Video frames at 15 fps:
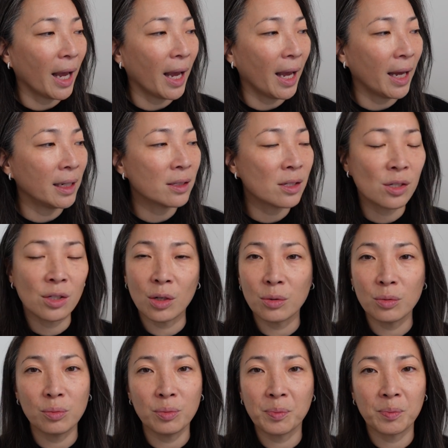And it's
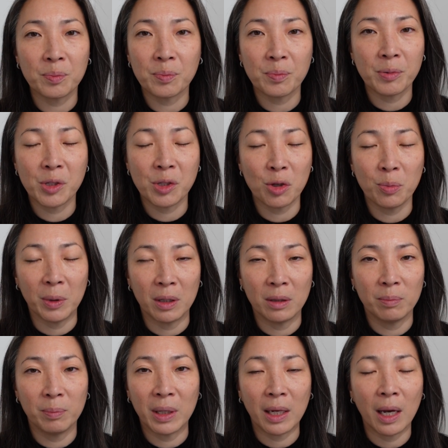so
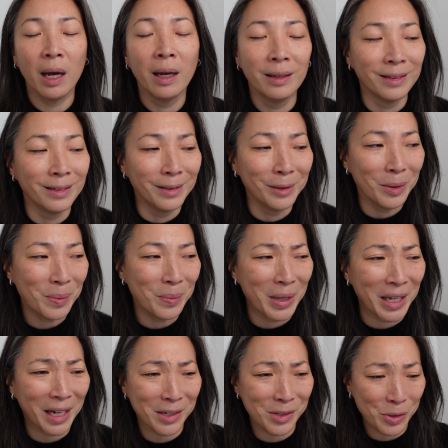stupid because
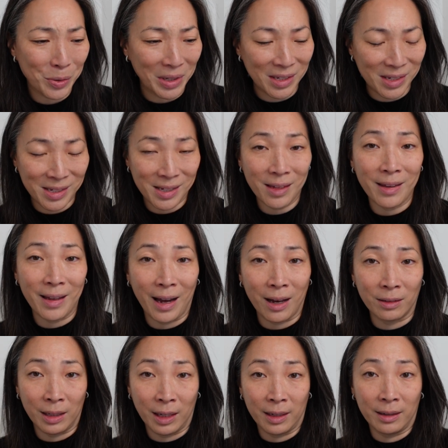because you can see the
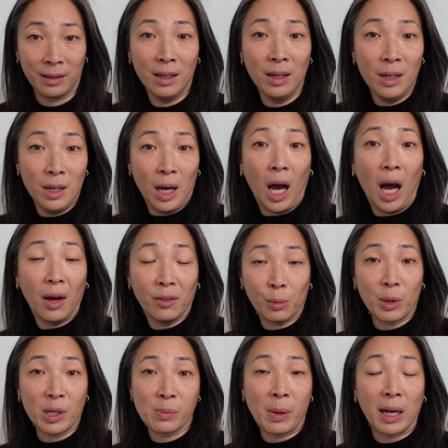outline of the
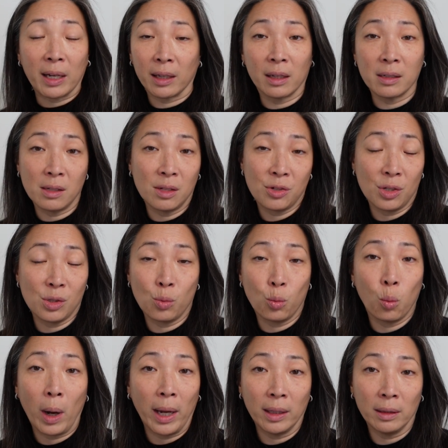breast pocket because it's just
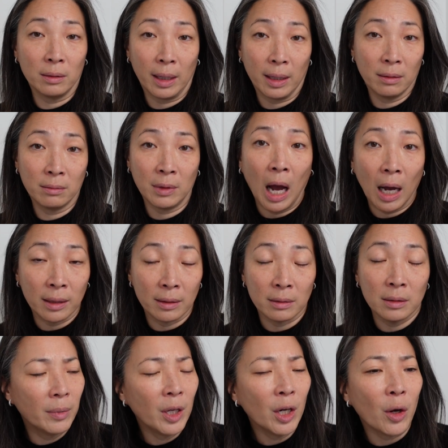white like cotton.
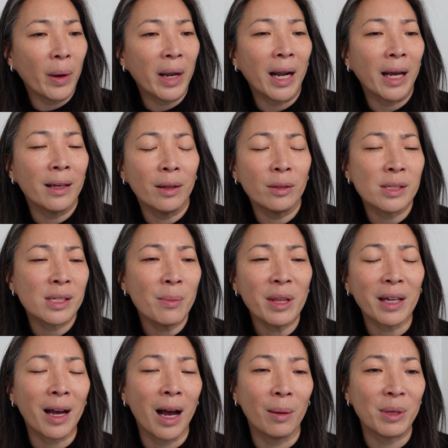You know, and I some of
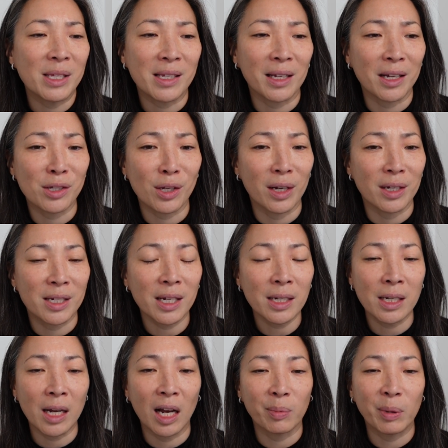the comments that I saw on
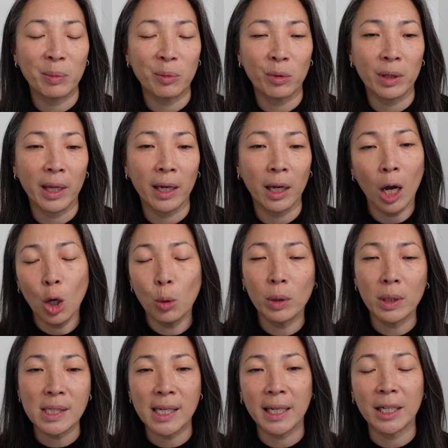TikTok, people were like, oh, well,
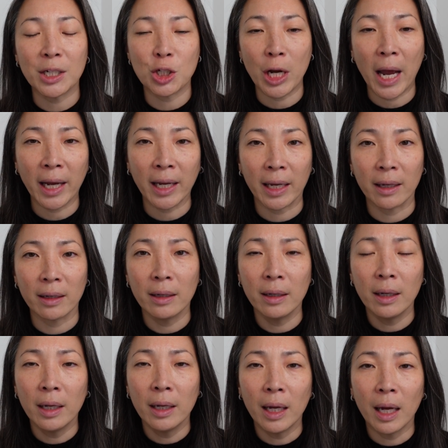it's like a jacket.
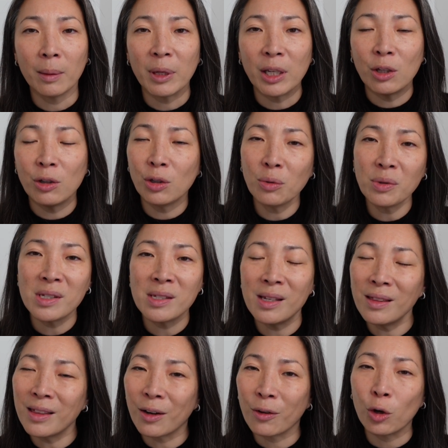I'm like, you don't
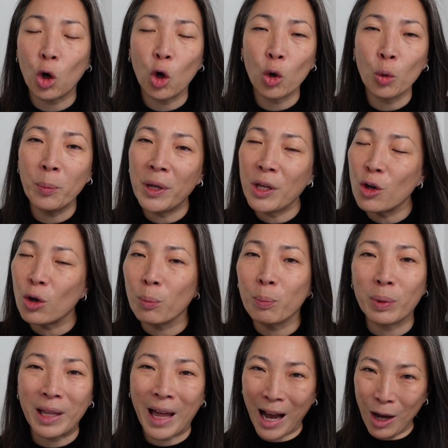sit there and open your
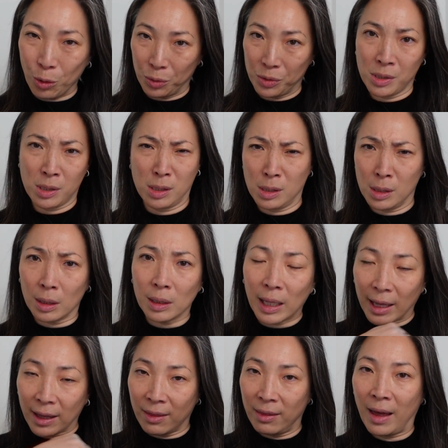blouse
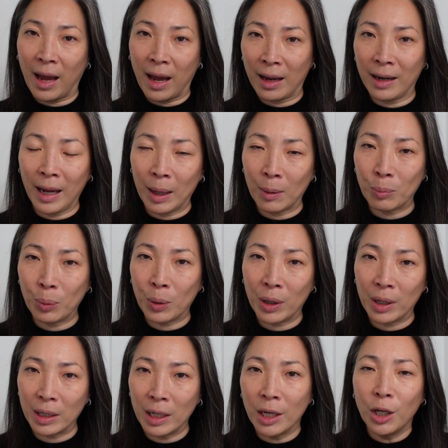like that and
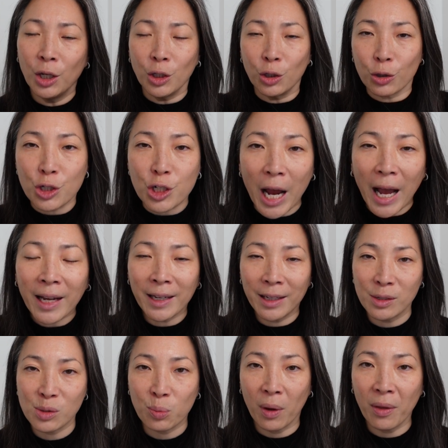put, your jacket
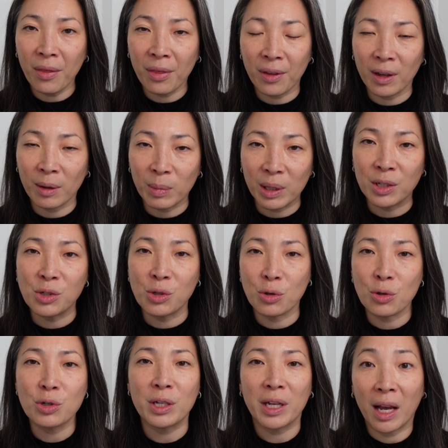is one thing because you
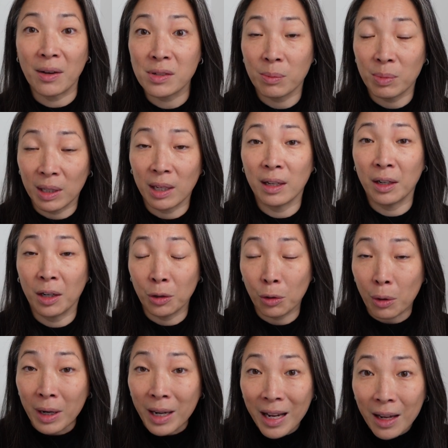usually have something on
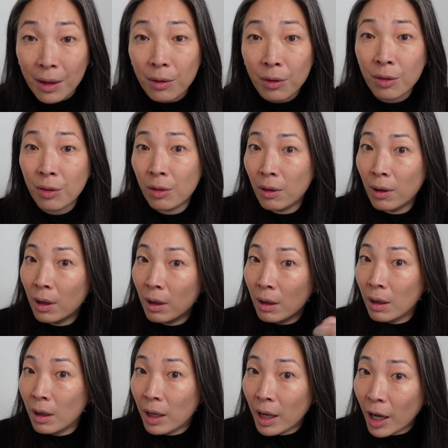underneath
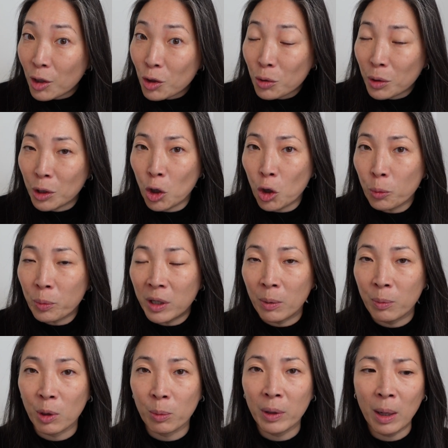and you can open
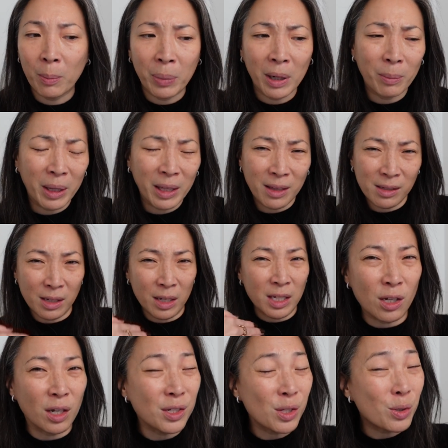up your blouse. But I'm like, this,
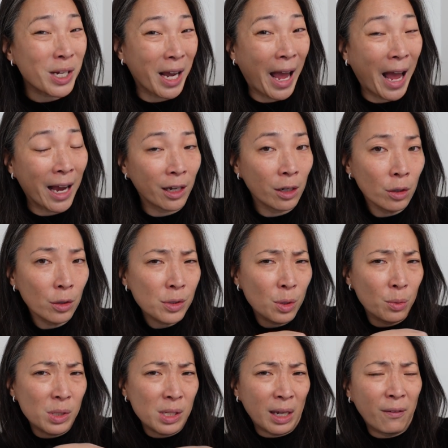also diagonal, so it
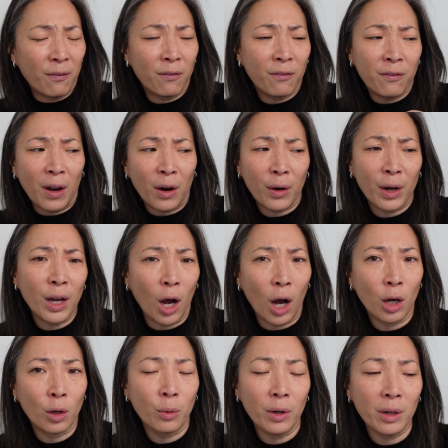was like very
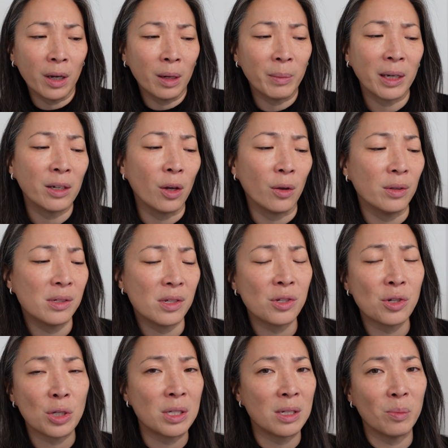awkward. I'm like, no, this is
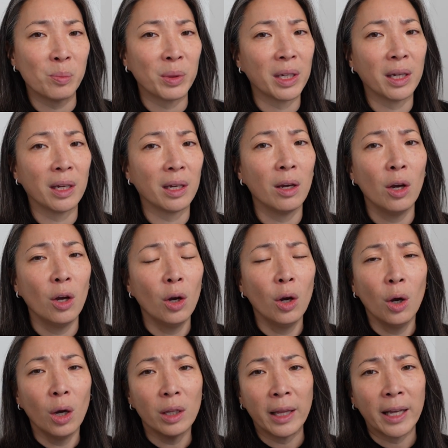just simply
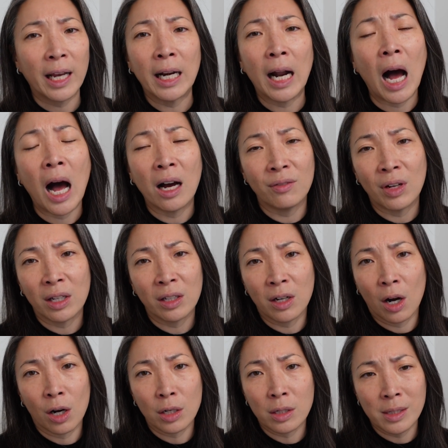like an
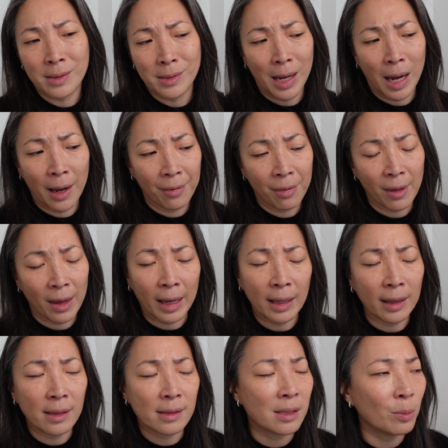avant-garde design thing.
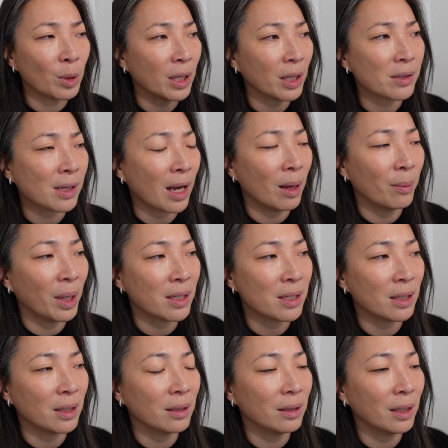And then someone else
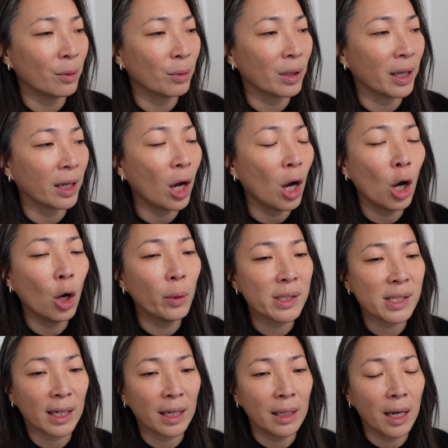commented, they were like, oh, it's
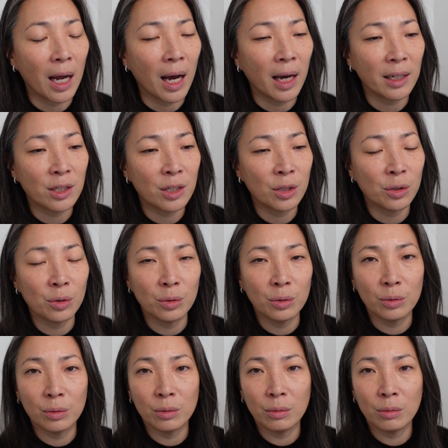like a nod
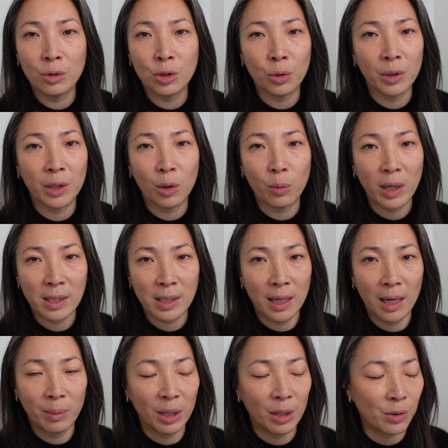to Junya
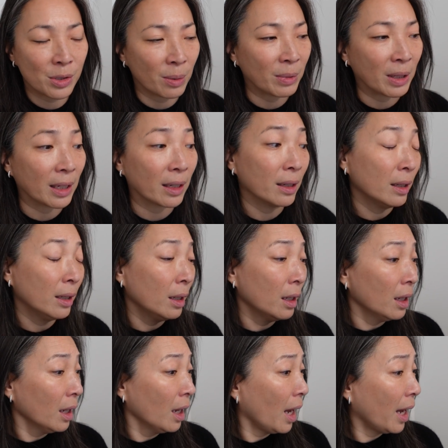Watanabe or something.
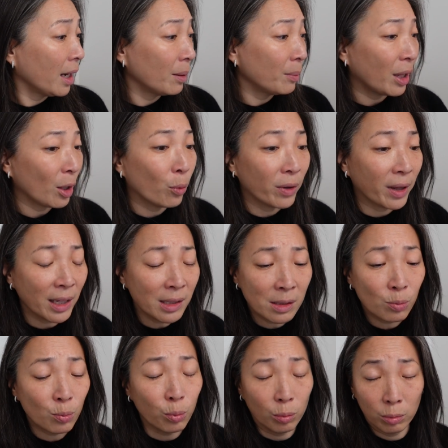And I'm like, well,
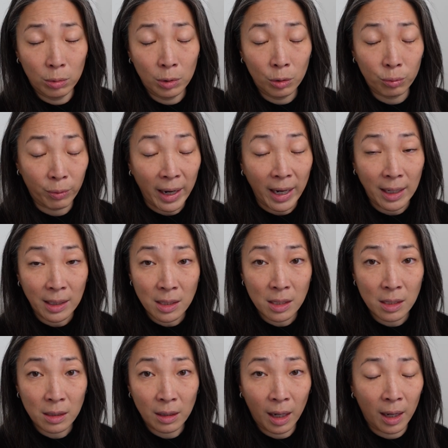that's
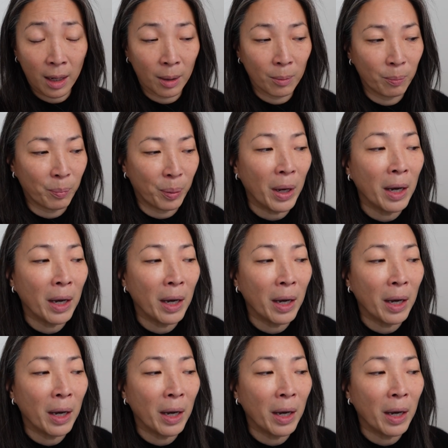great, um,